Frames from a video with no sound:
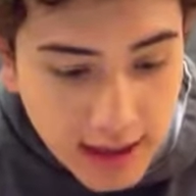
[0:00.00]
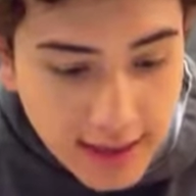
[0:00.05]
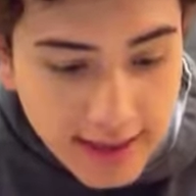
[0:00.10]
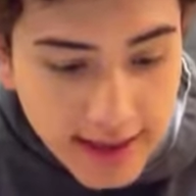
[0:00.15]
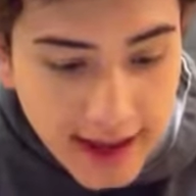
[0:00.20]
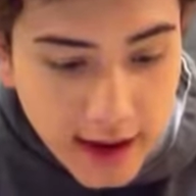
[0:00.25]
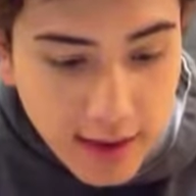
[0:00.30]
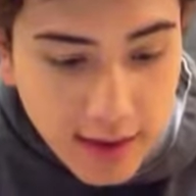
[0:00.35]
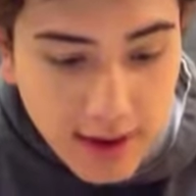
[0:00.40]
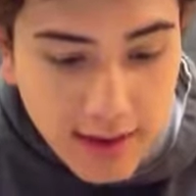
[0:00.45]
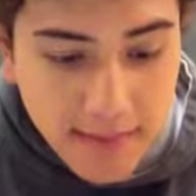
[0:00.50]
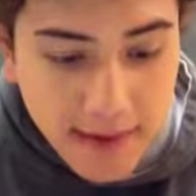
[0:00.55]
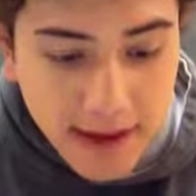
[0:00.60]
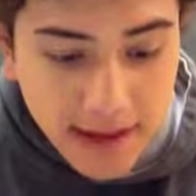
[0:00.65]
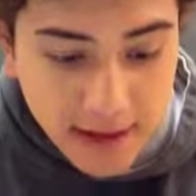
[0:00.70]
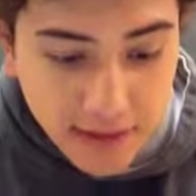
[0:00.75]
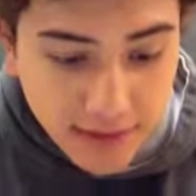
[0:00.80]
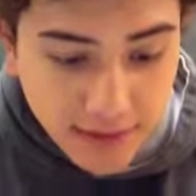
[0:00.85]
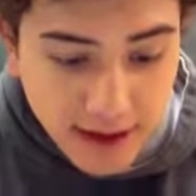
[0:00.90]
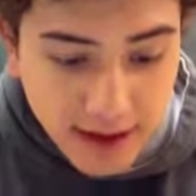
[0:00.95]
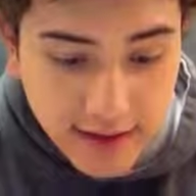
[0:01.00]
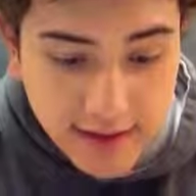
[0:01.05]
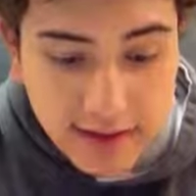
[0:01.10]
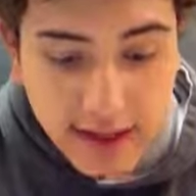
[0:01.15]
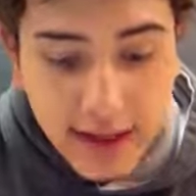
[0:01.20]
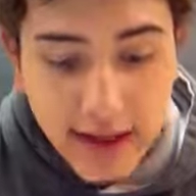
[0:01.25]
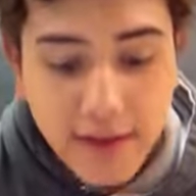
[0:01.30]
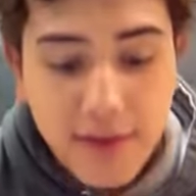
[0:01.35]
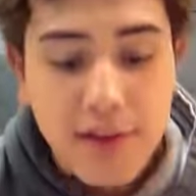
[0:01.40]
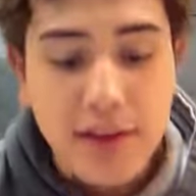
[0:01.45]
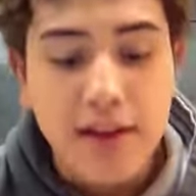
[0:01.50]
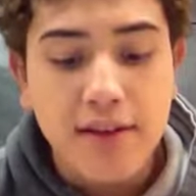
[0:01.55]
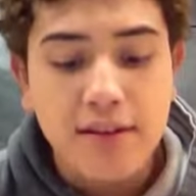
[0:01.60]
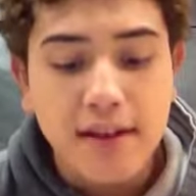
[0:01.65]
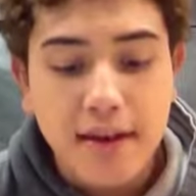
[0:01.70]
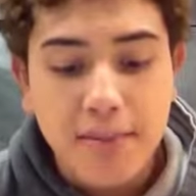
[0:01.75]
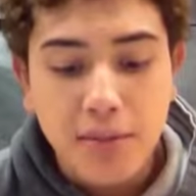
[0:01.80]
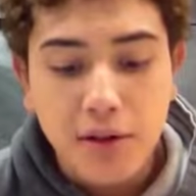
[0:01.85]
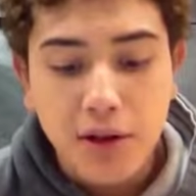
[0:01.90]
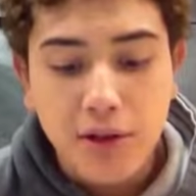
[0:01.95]
Now, in my defense, I give the
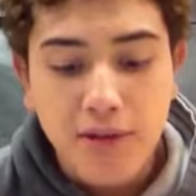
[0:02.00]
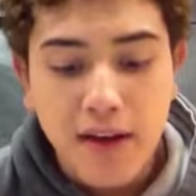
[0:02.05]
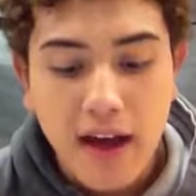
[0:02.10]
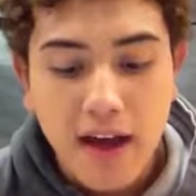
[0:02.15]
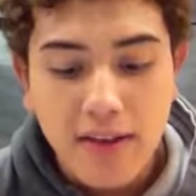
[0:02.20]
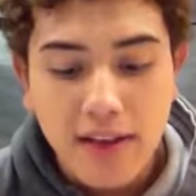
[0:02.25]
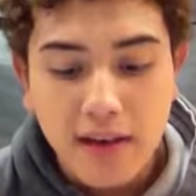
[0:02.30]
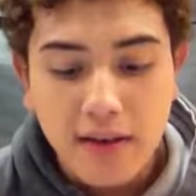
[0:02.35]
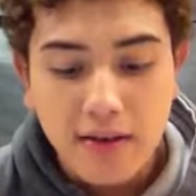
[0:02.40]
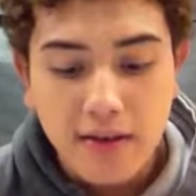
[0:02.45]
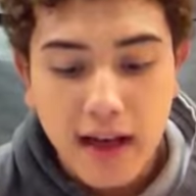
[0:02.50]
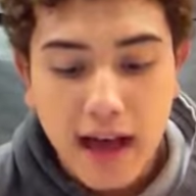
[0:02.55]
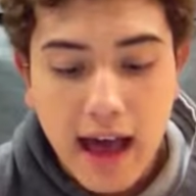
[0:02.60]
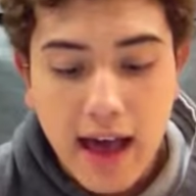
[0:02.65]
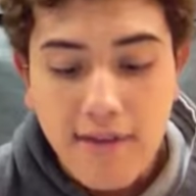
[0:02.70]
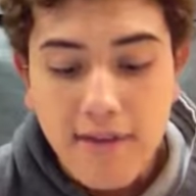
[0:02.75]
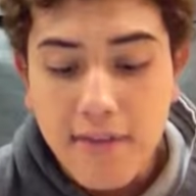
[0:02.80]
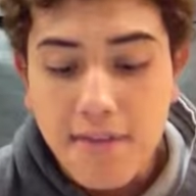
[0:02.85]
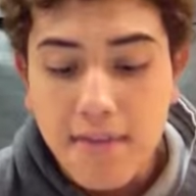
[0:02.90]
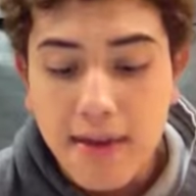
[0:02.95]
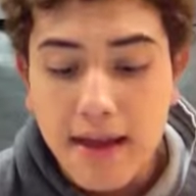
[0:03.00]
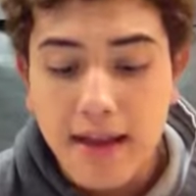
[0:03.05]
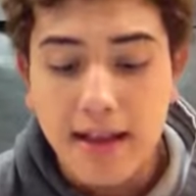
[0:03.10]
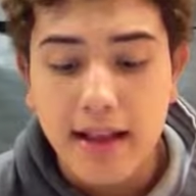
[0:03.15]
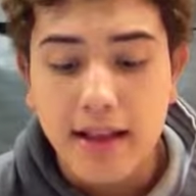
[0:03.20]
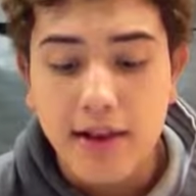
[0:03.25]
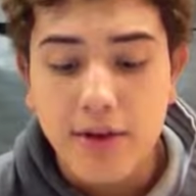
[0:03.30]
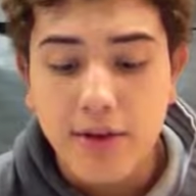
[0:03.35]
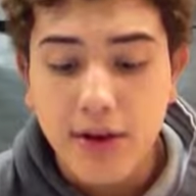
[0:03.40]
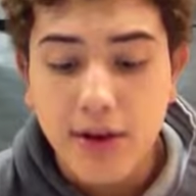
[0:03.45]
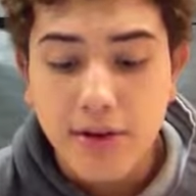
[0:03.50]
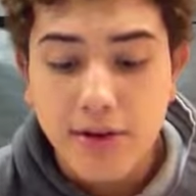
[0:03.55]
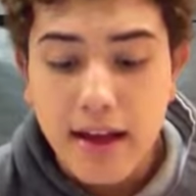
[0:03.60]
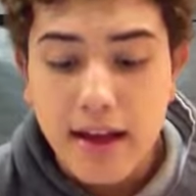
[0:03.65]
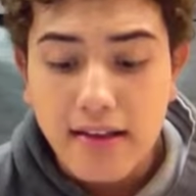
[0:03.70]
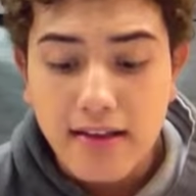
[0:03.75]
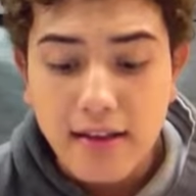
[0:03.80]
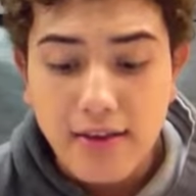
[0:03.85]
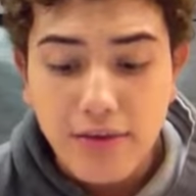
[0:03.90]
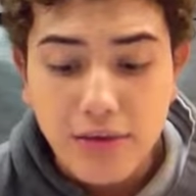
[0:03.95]
example of how they haven't been
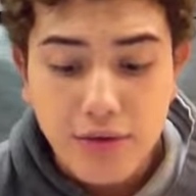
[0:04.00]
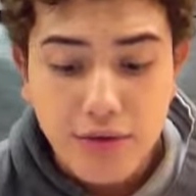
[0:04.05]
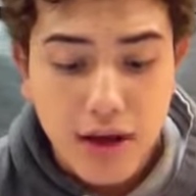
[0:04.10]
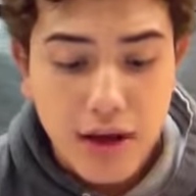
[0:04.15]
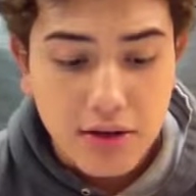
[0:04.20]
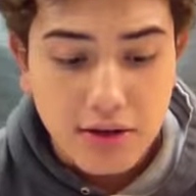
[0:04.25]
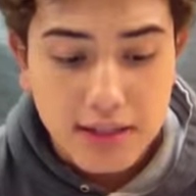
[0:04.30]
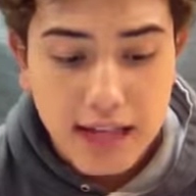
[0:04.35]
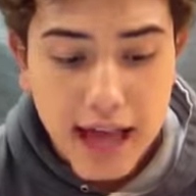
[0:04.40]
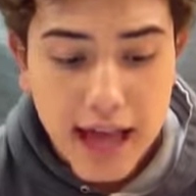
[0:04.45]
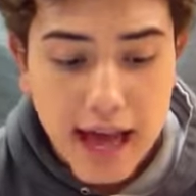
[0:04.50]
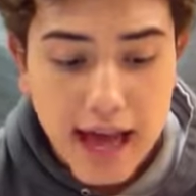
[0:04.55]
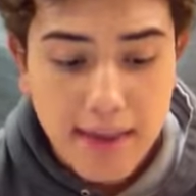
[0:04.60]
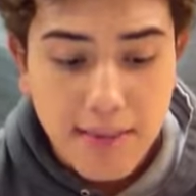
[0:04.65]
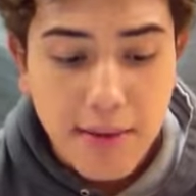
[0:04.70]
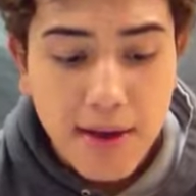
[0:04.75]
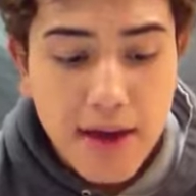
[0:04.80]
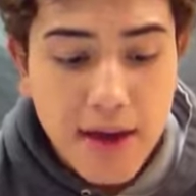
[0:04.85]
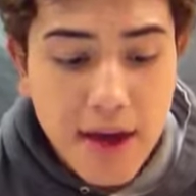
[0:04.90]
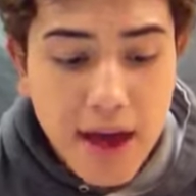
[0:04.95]
aggressive throughout time.